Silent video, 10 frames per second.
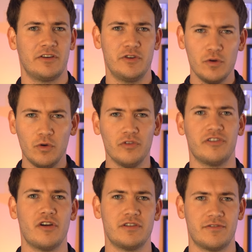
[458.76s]

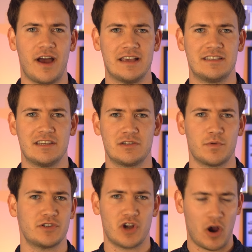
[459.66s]
Google's own devices,
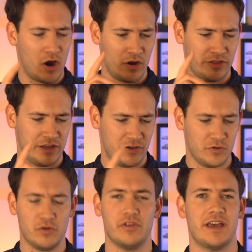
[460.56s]
which are the
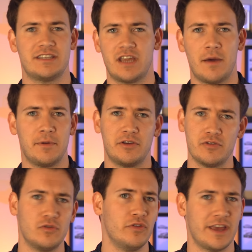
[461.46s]
Google Nest Hub and
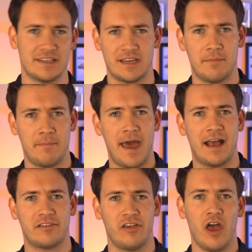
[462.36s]
Google Nest Hub
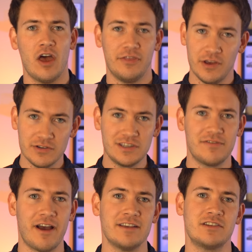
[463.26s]
Max, those
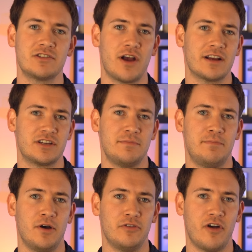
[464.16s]
devices are actually
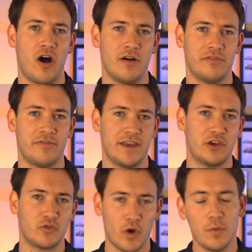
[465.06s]
built off of a
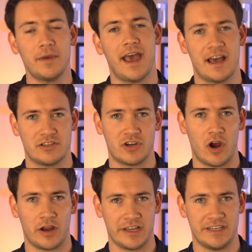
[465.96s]
Chromecast
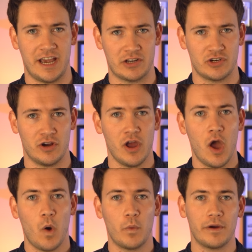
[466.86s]
architecture,
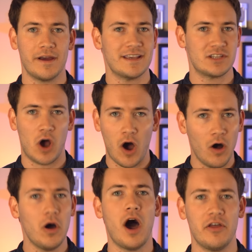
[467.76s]
whereas
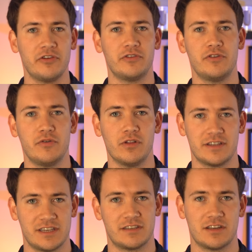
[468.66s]
all other Google
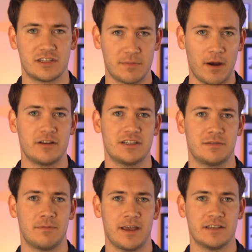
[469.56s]
Assistant smart
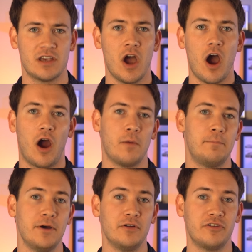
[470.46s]
displays are
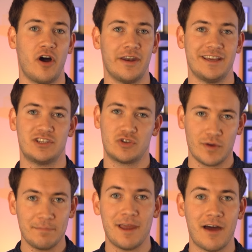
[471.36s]
built on a
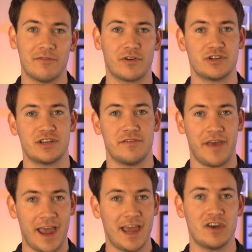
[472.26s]
stripped down version
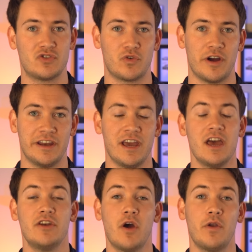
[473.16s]
of Android
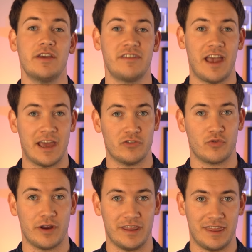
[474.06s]
known as
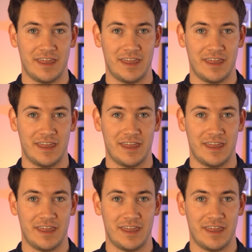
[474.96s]
Android